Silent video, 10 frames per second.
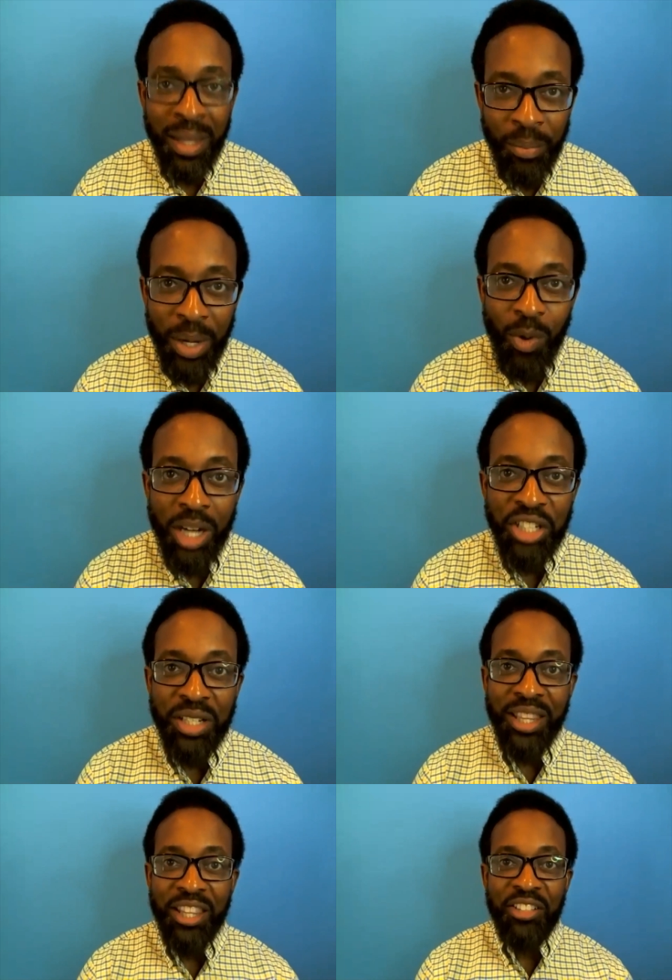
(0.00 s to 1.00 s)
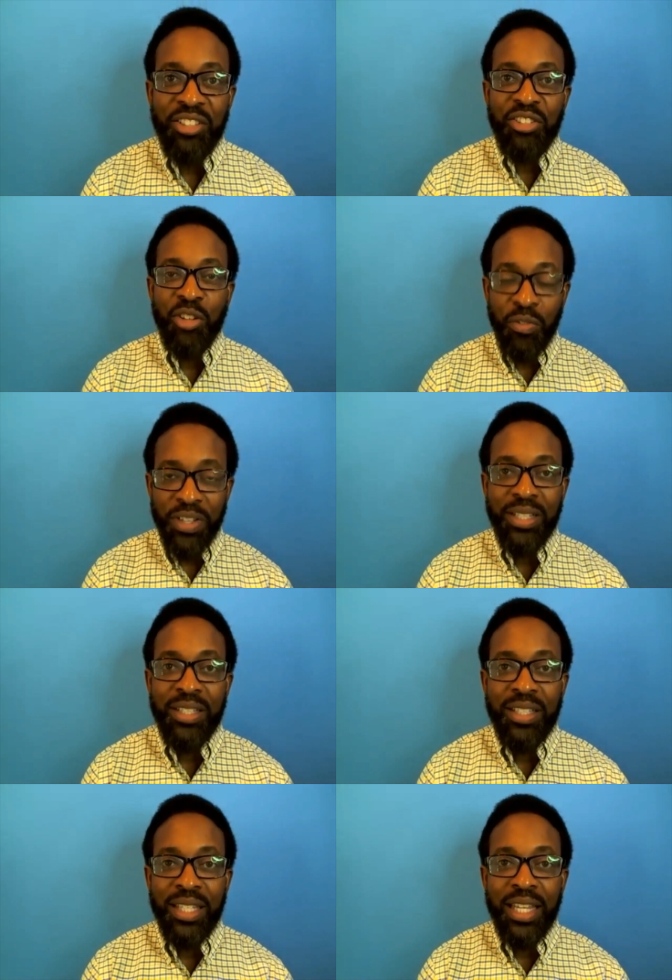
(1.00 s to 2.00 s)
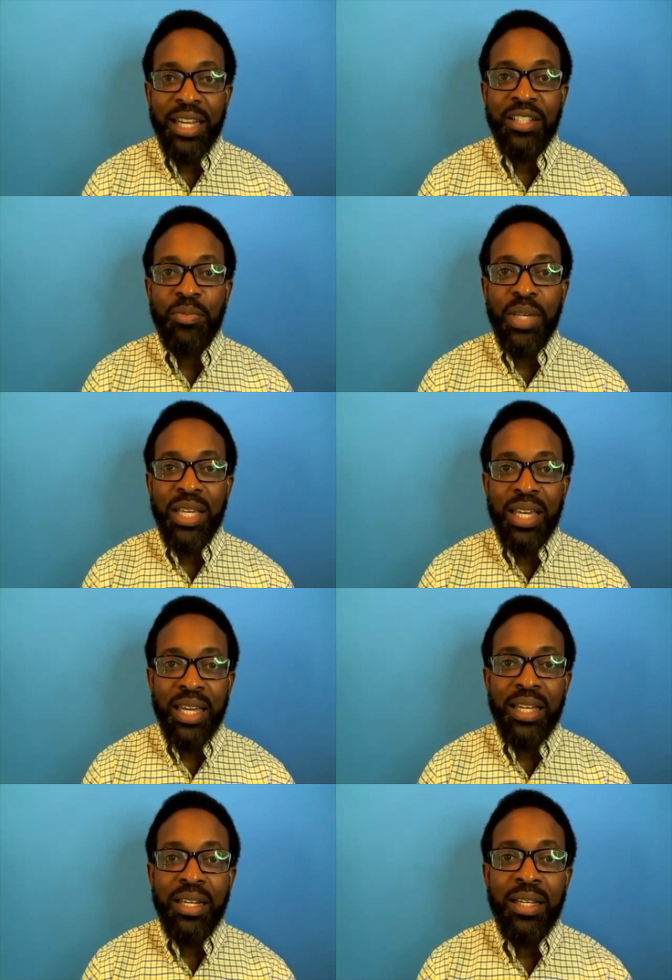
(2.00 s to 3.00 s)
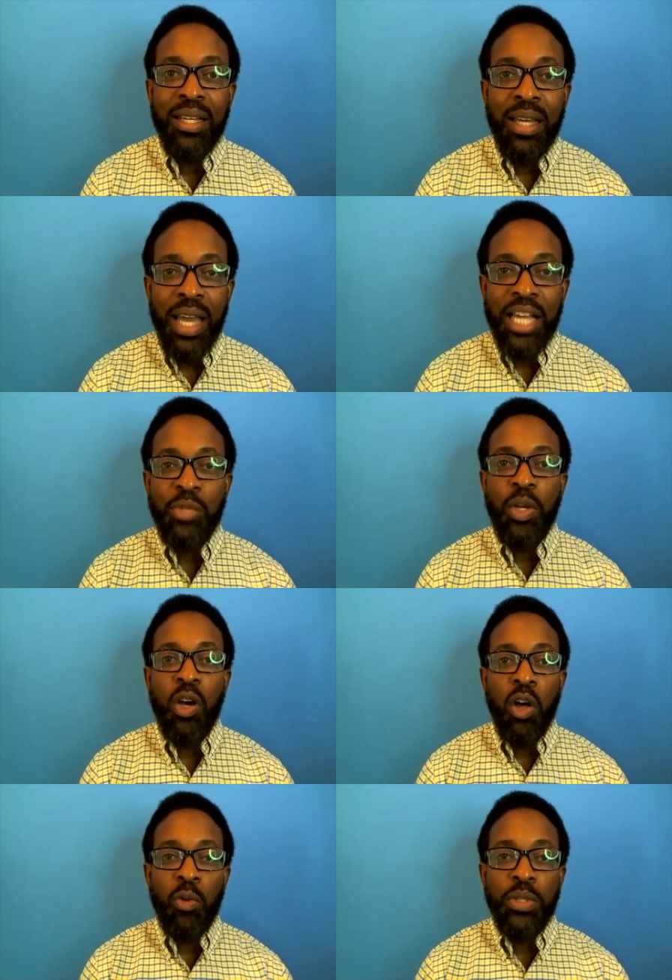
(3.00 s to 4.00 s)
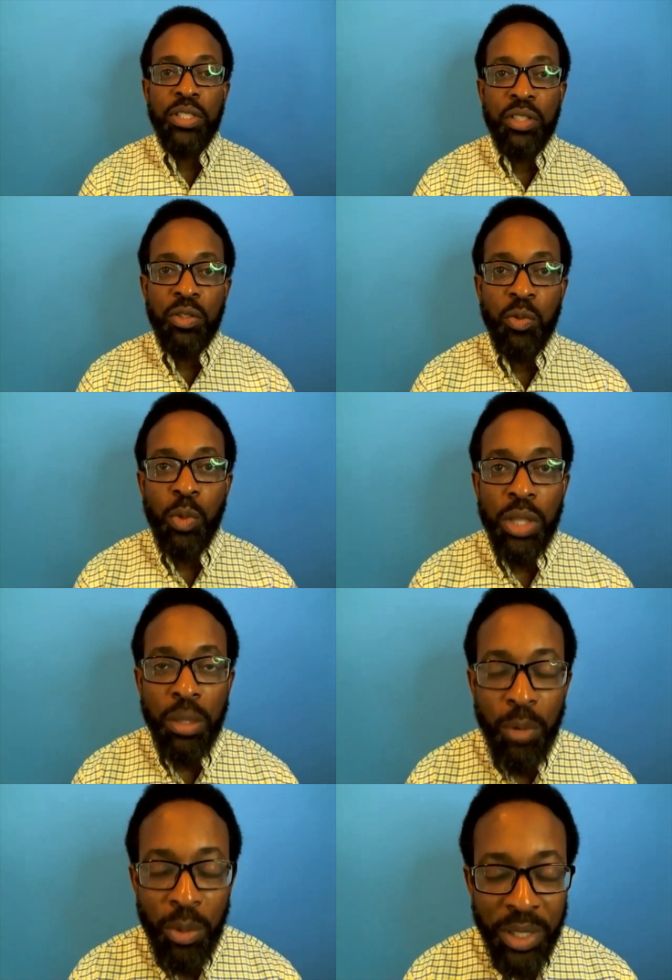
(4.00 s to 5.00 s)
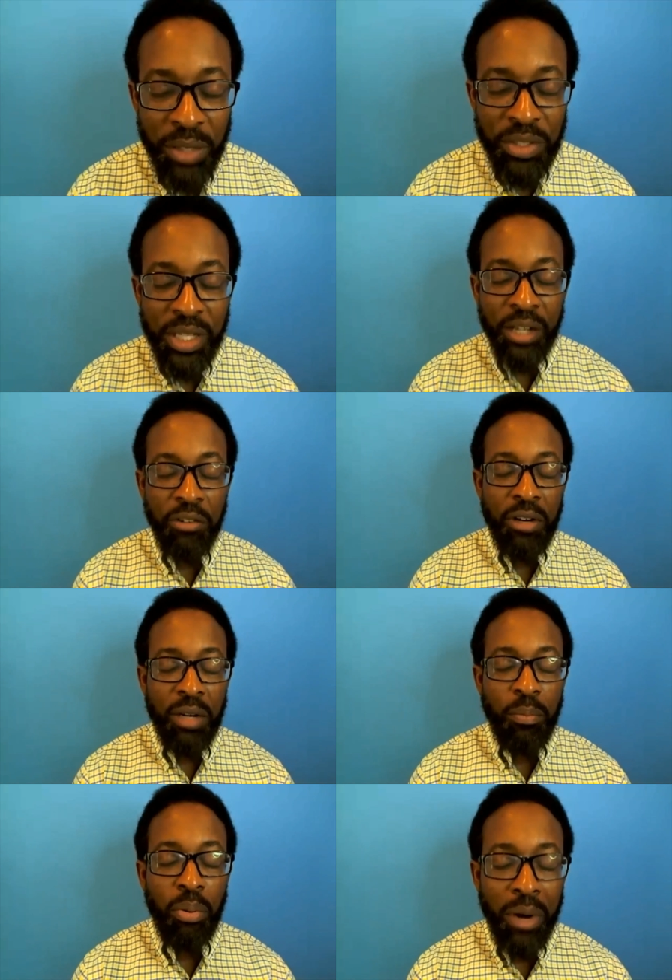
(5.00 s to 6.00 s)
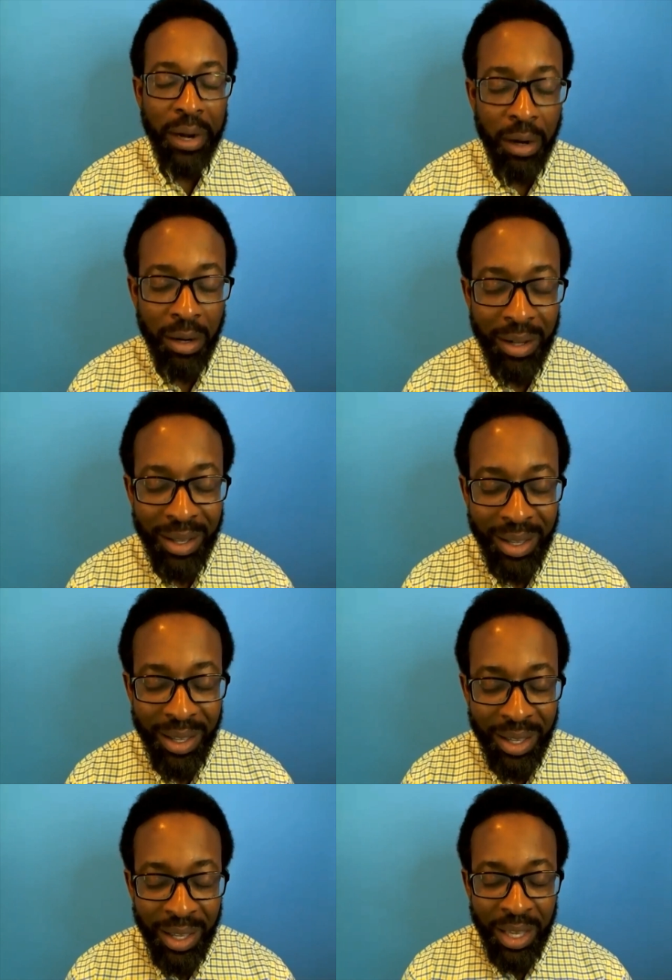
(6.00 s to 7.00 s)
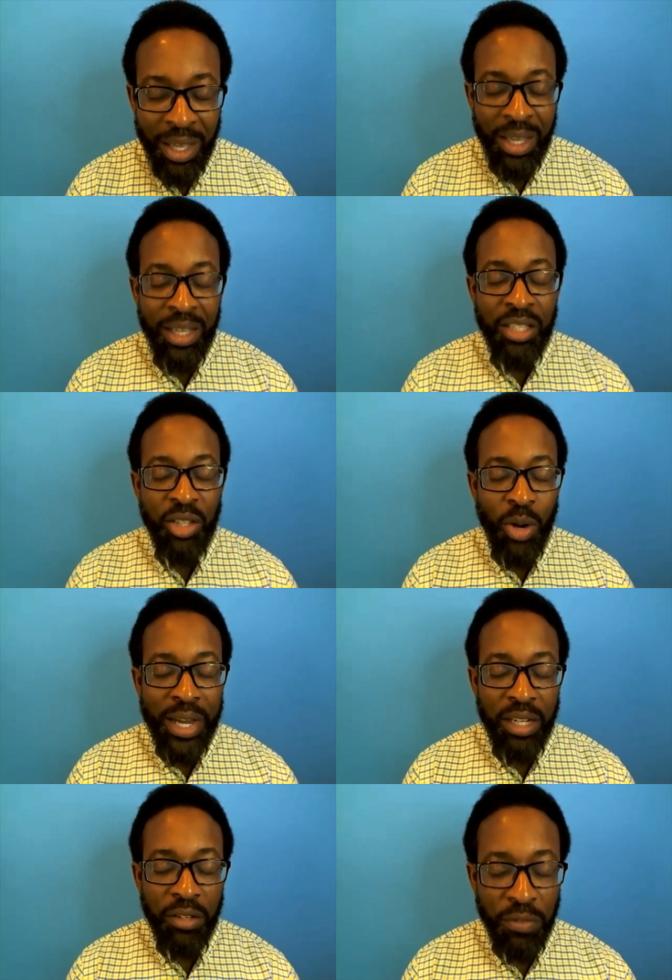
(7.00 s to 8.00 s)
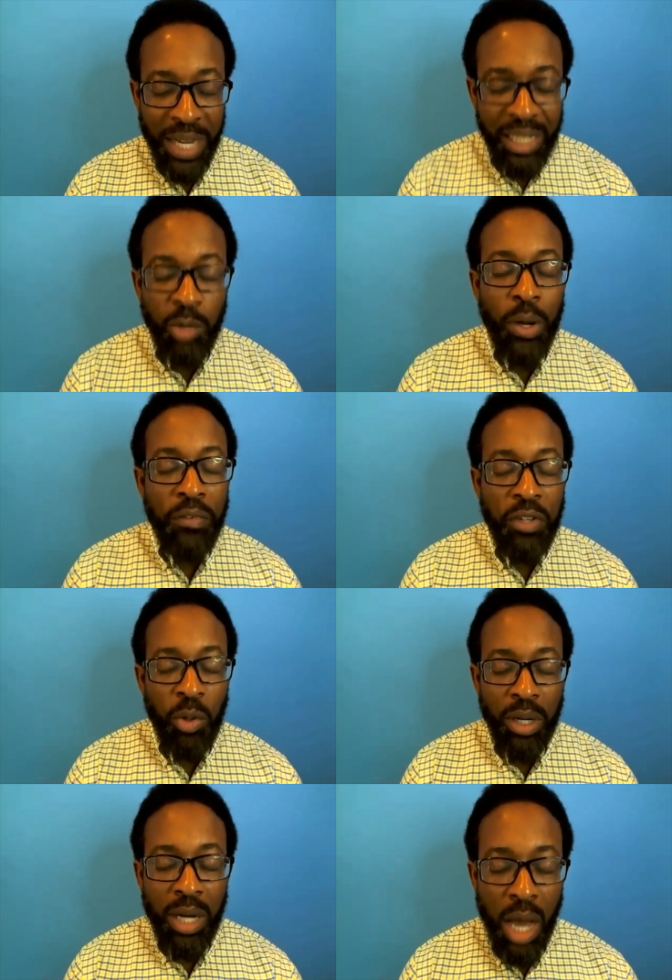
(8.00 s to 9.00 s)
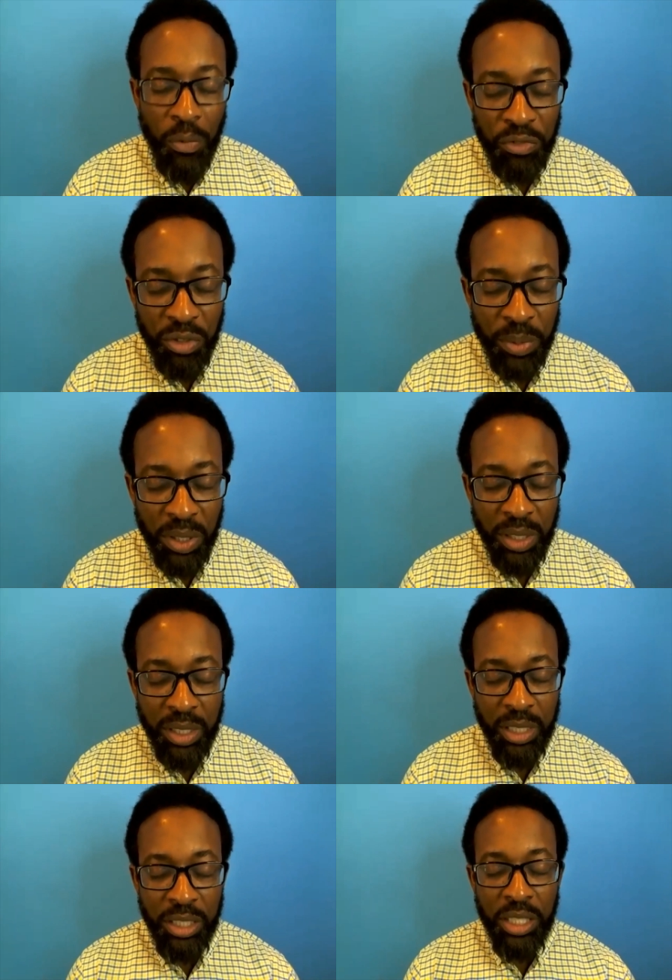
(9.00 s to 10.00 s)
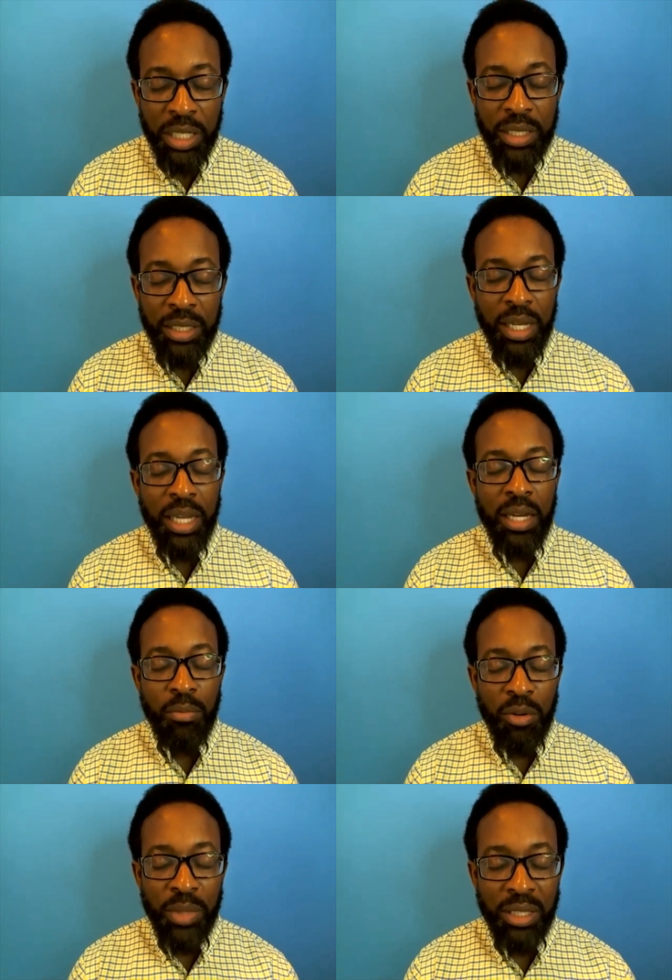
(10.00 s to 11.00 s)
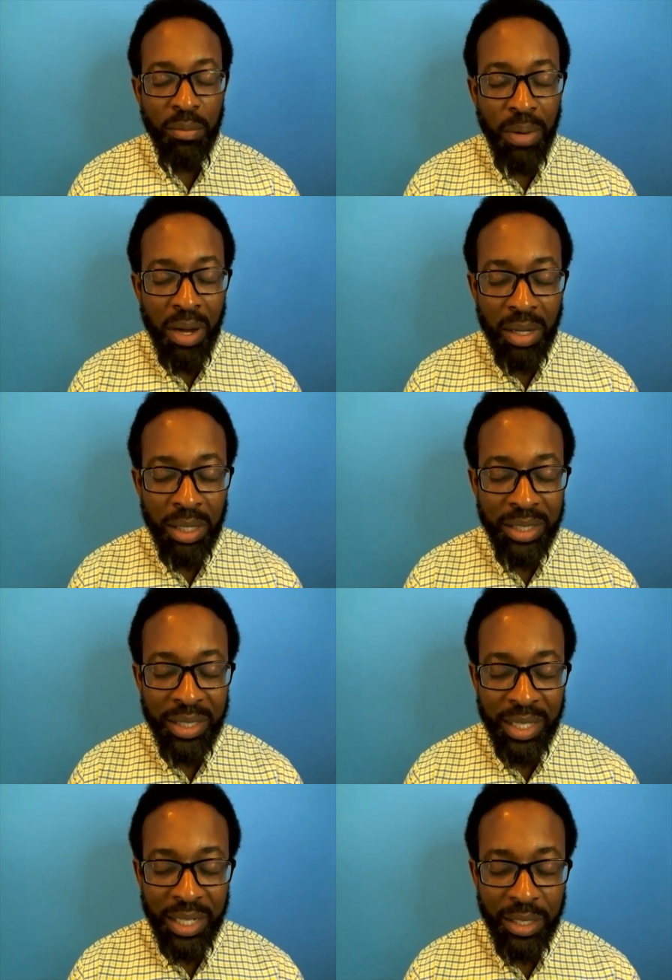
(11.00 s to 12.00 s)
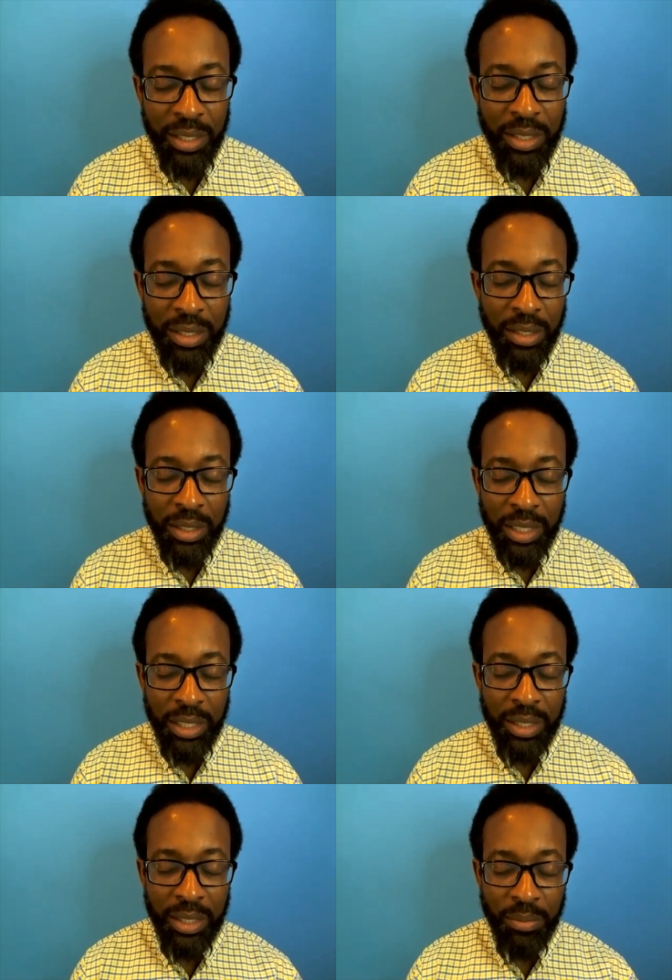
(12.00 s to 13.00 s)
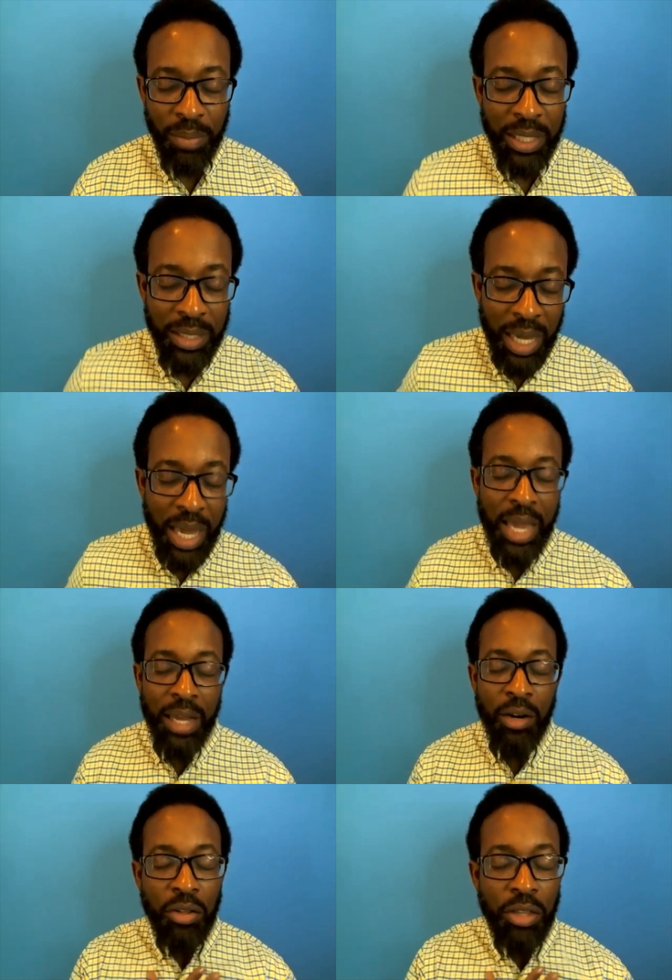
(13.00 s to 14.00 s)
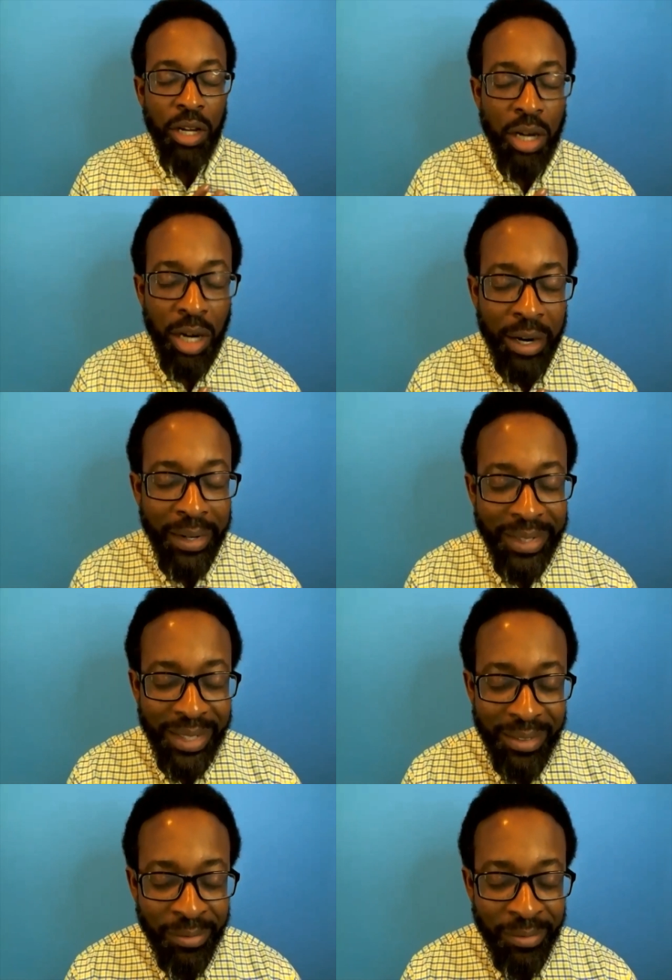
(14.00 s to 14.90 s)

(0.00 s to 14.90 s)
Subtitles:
by watching this service. Let us begin, as we always do, with a moment of centering prayer. So I invite you, if you are comfortable, to just take a moment to pause into stillness, place a hand on the heart,